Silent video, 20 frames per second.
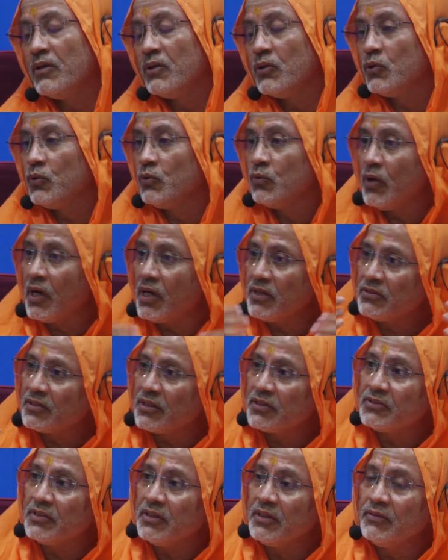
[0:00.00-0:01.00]
You are
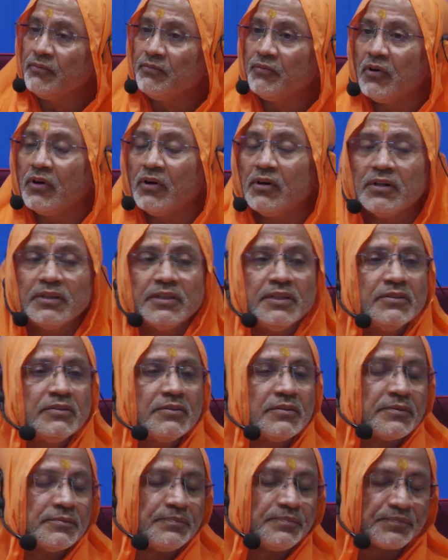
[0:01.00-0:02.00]
searching for
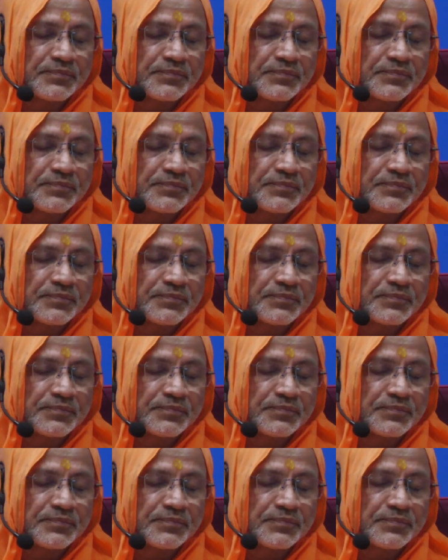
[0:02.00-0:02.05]
this